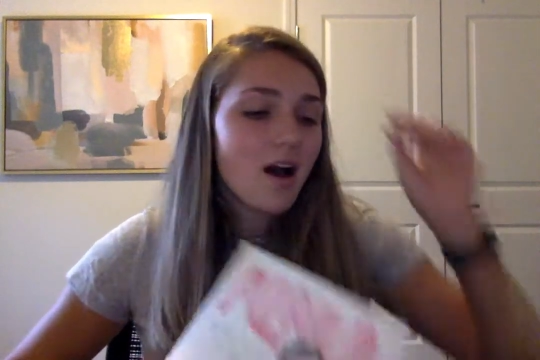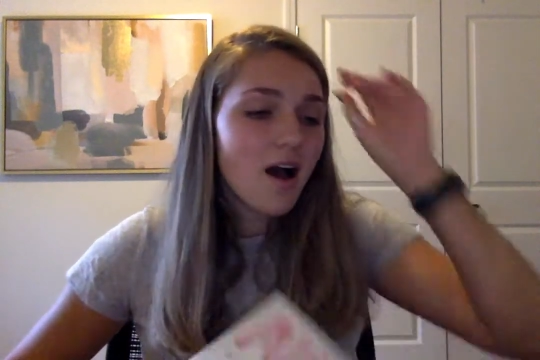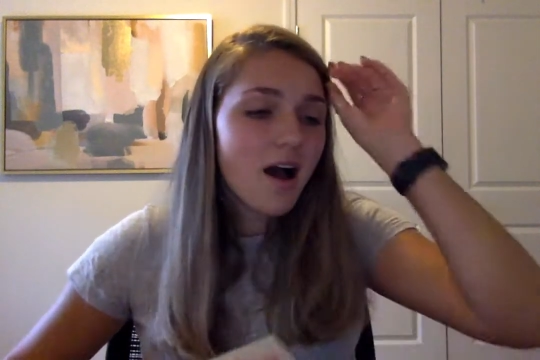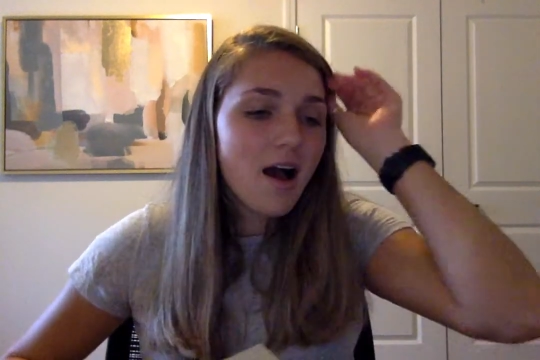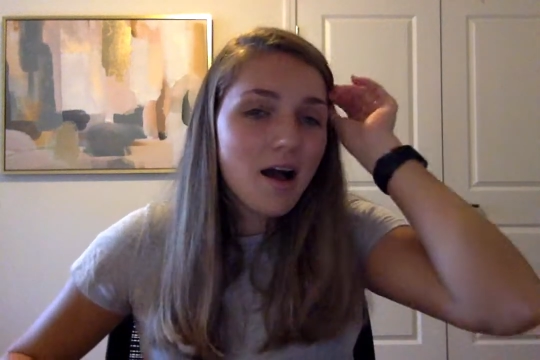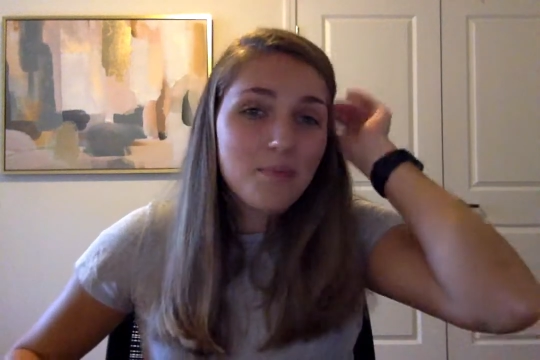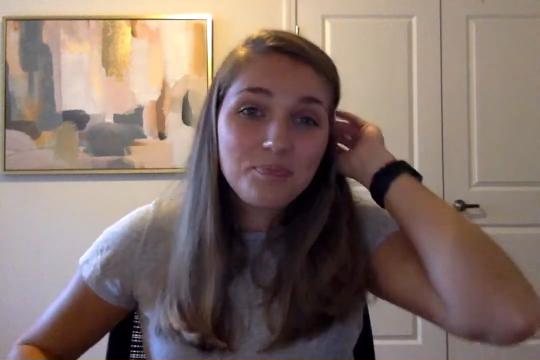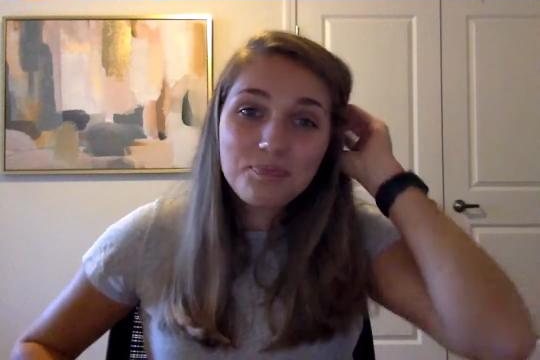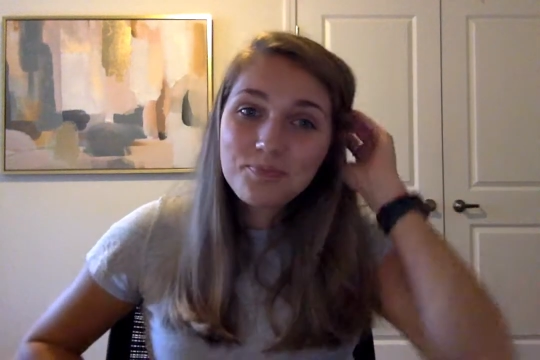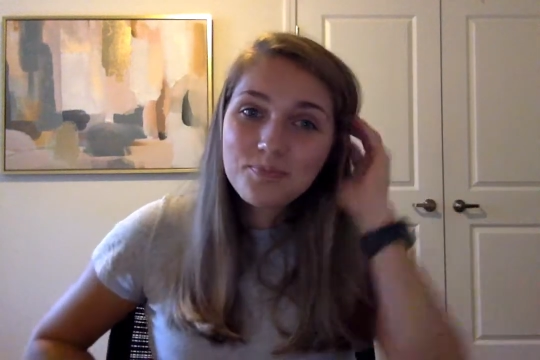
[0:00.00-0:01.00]

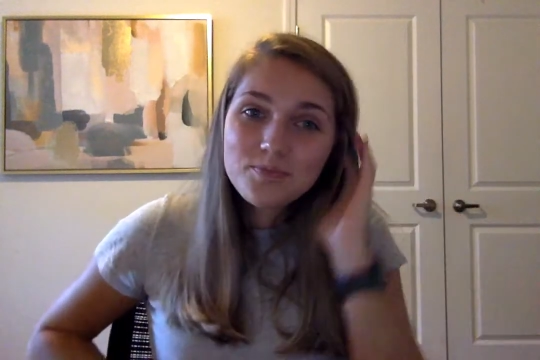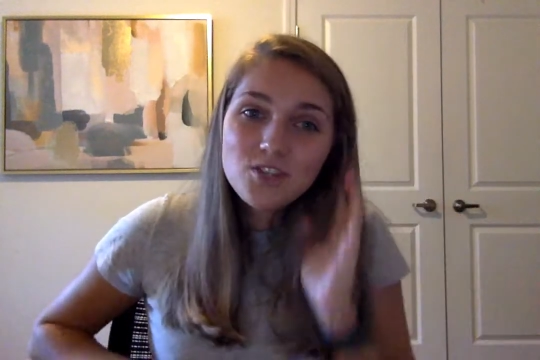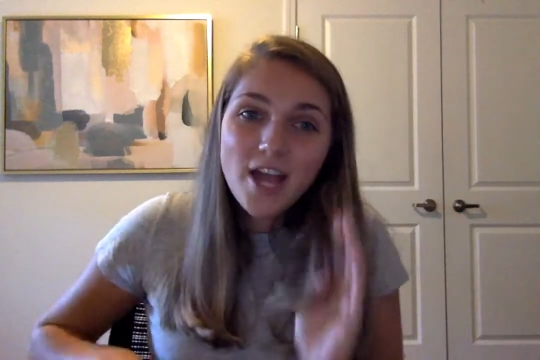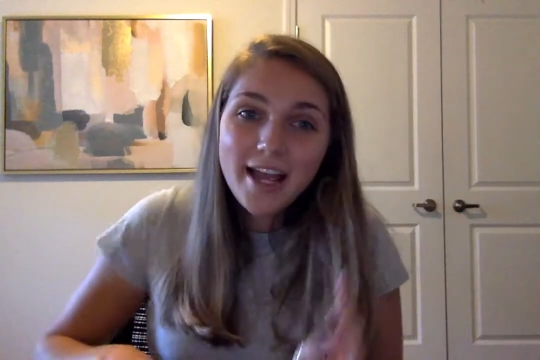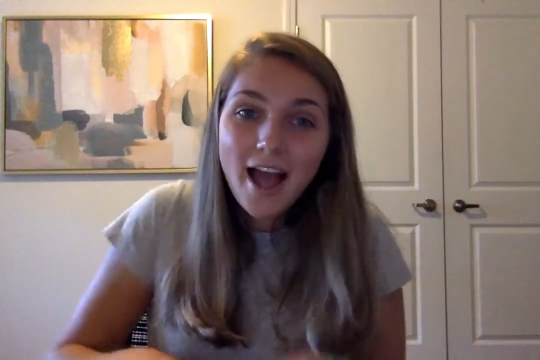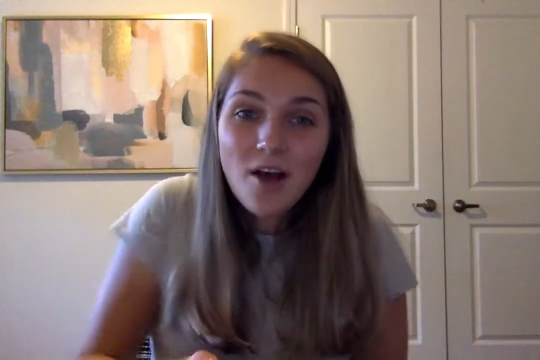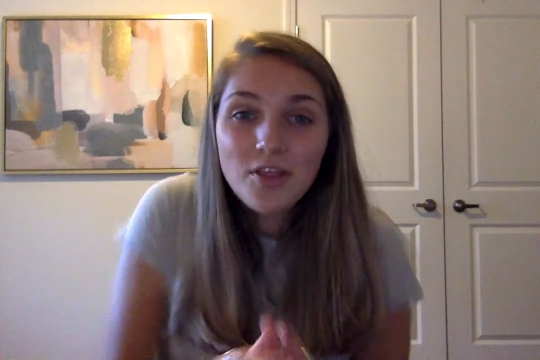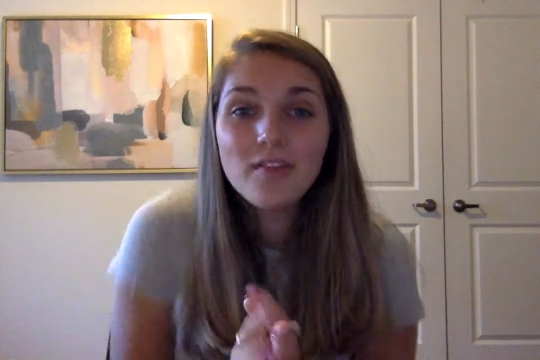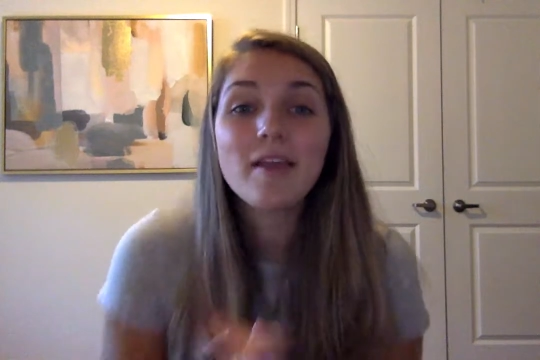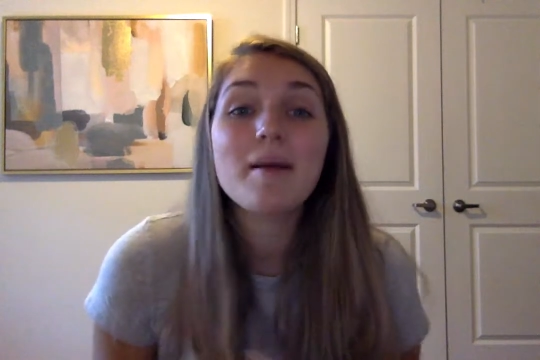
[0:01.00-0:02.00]
Um, check out
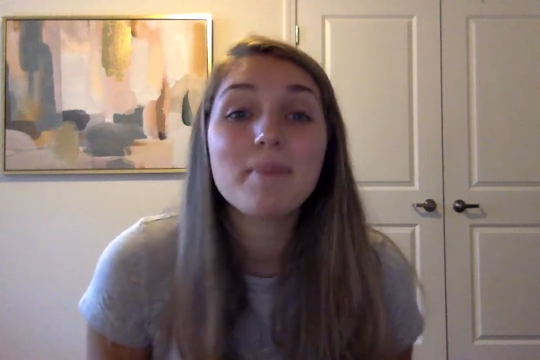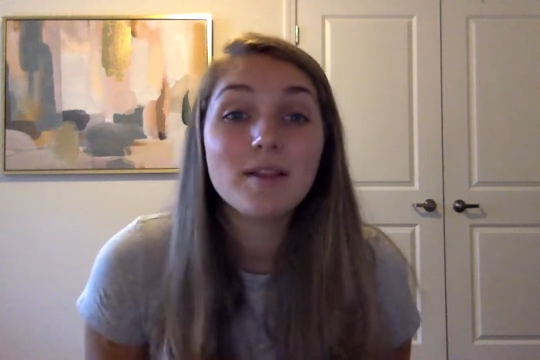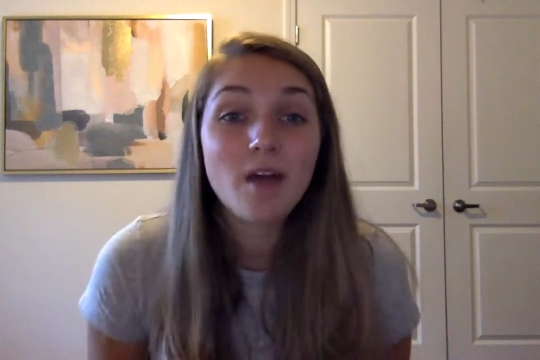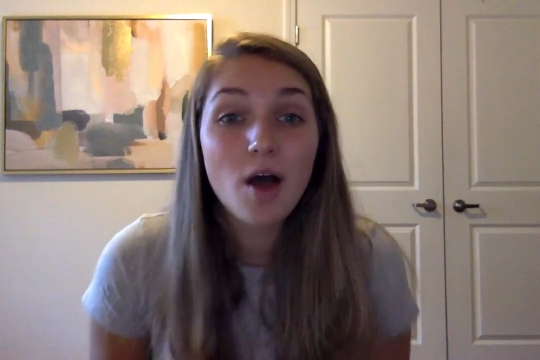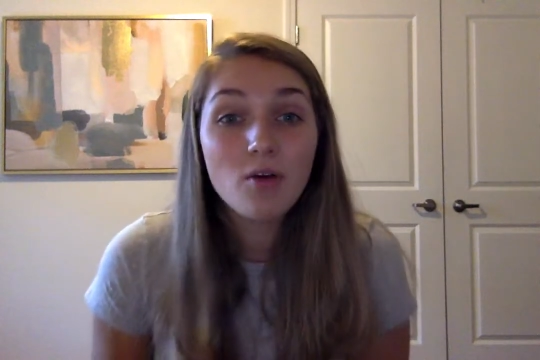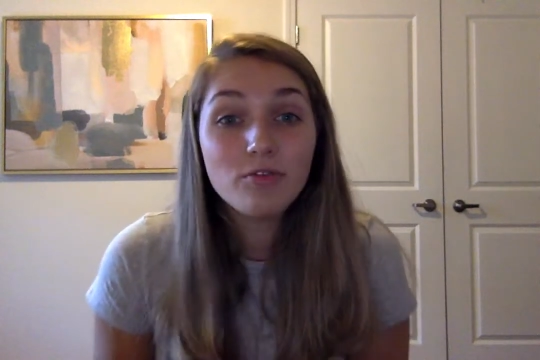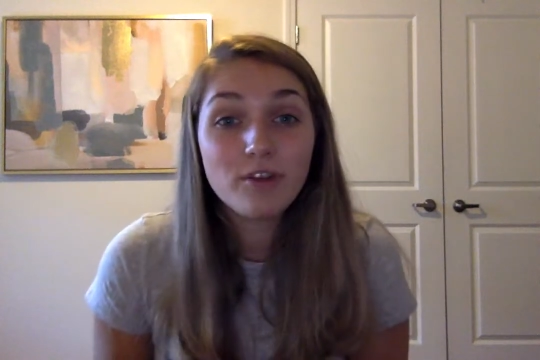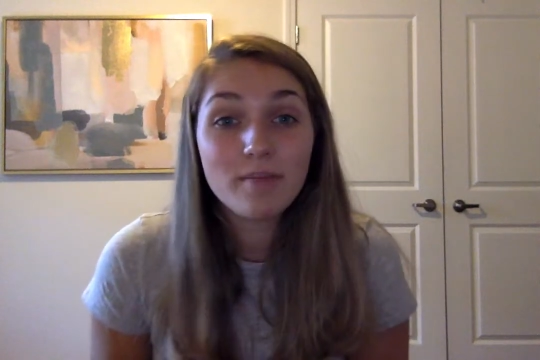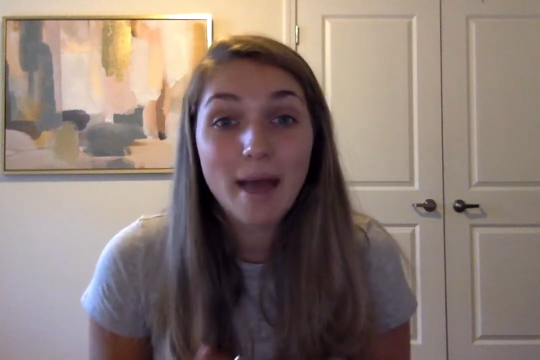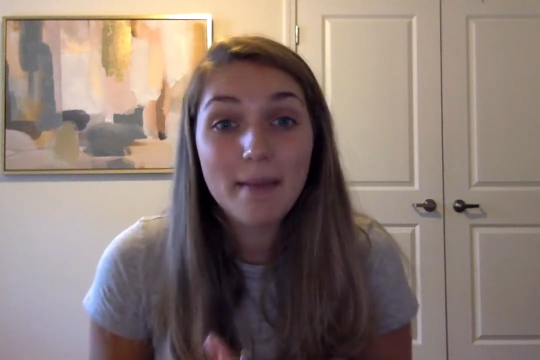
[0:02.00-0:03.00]
the link below for
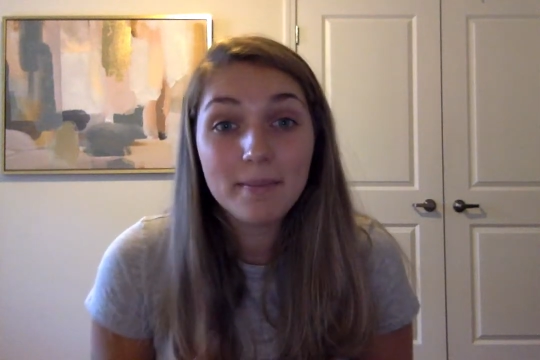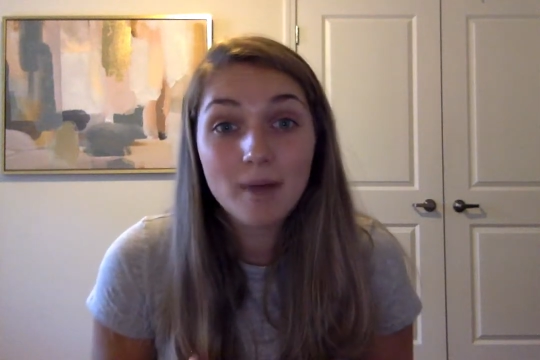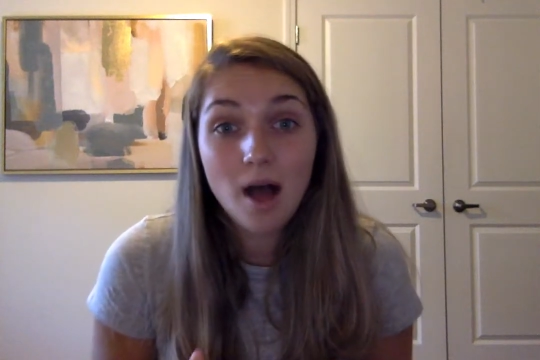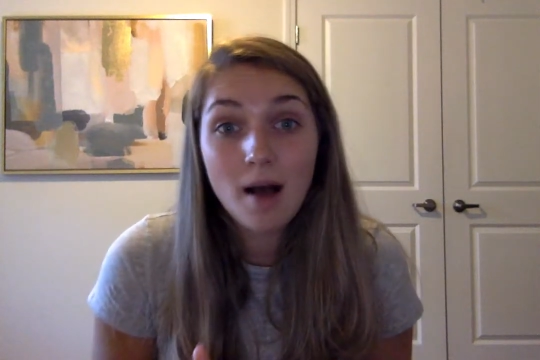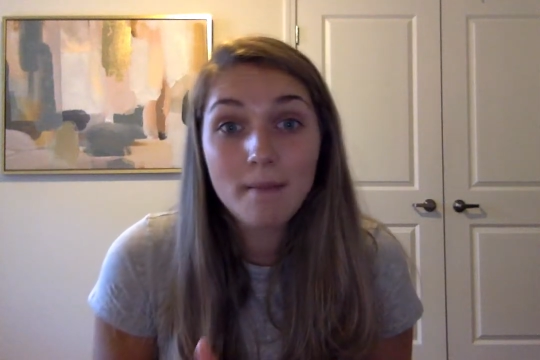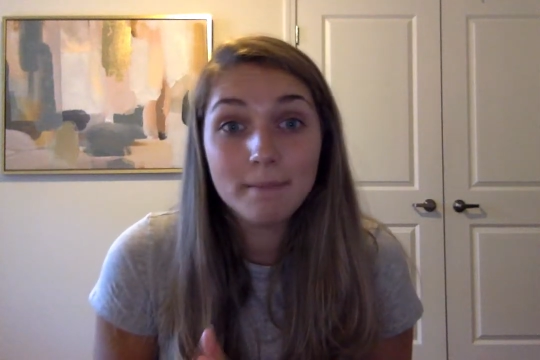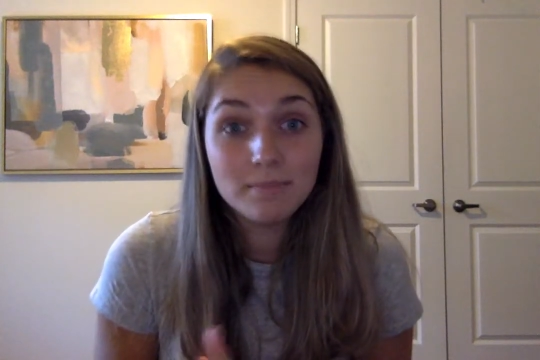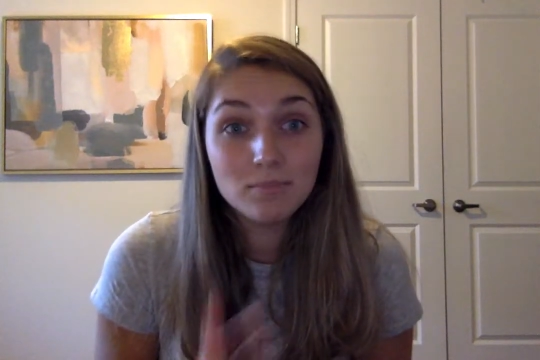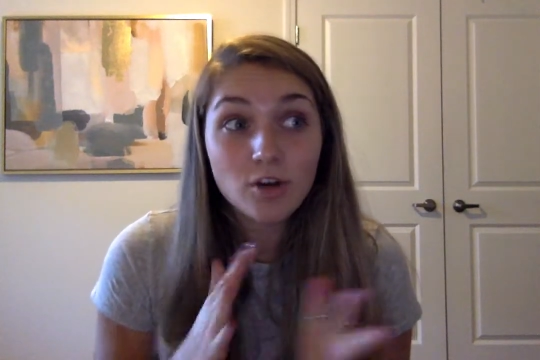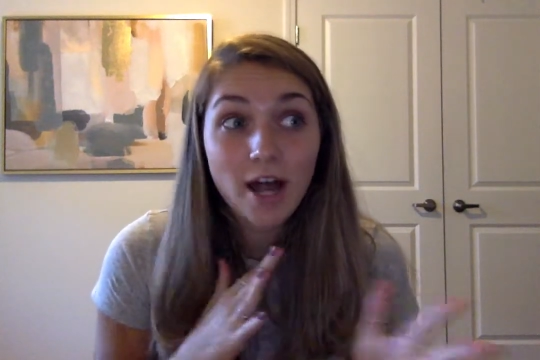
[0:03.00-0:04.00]
my um,
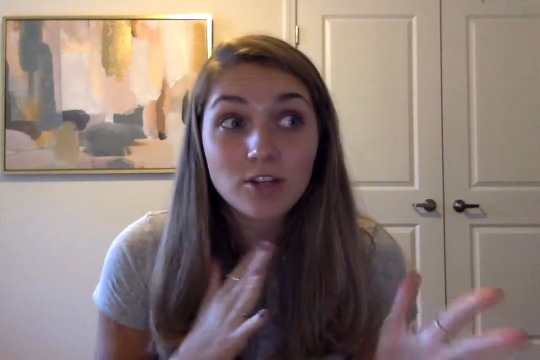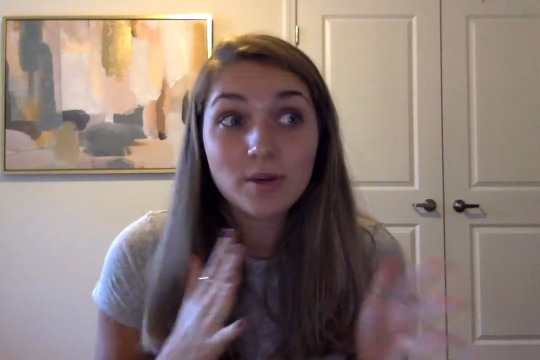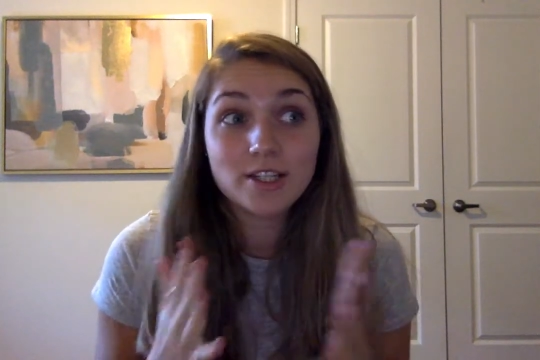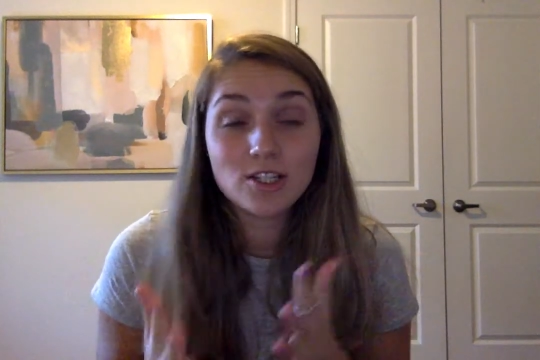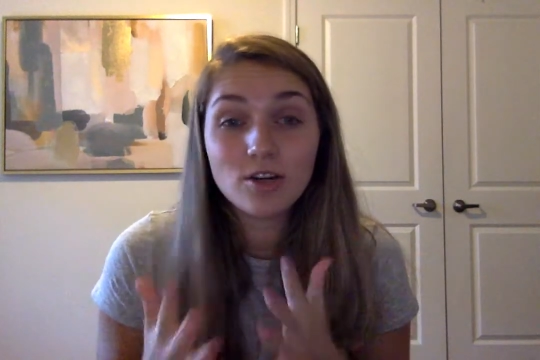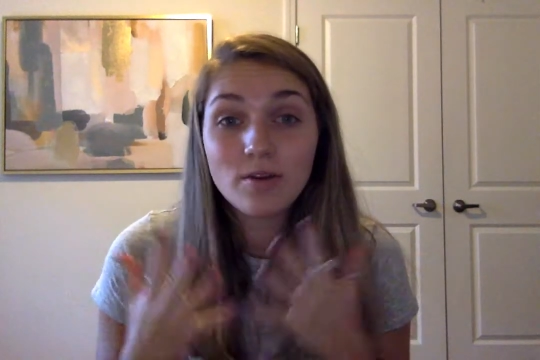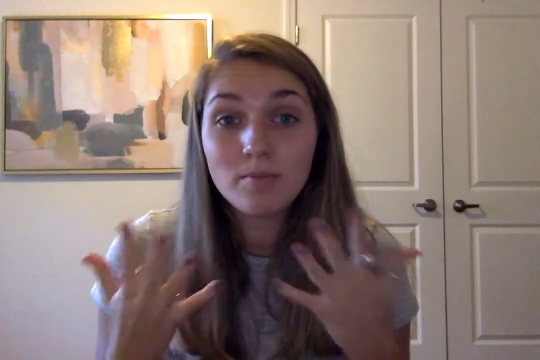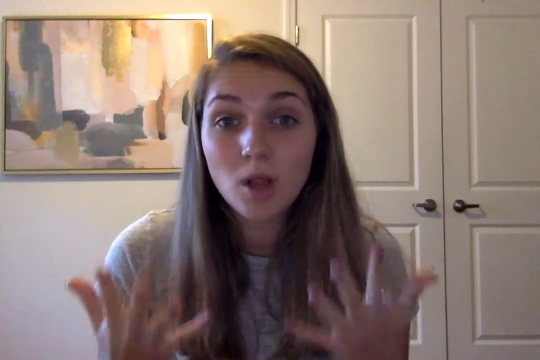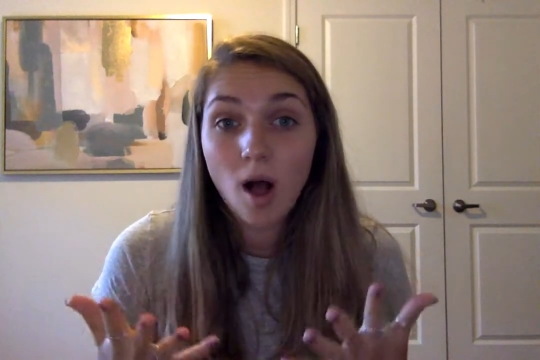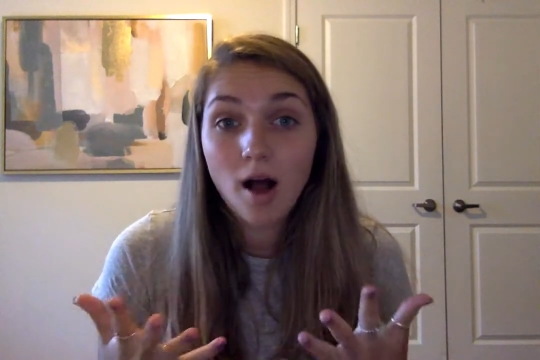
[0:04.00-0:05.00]
graduate student
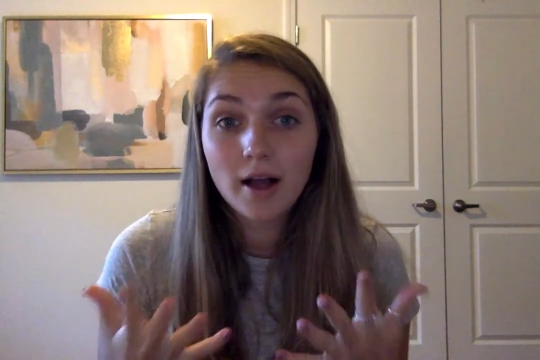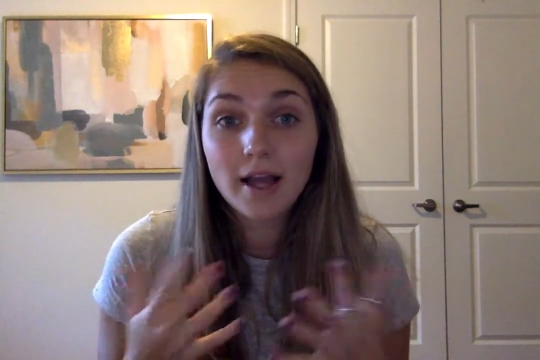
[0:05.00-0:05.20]
blog.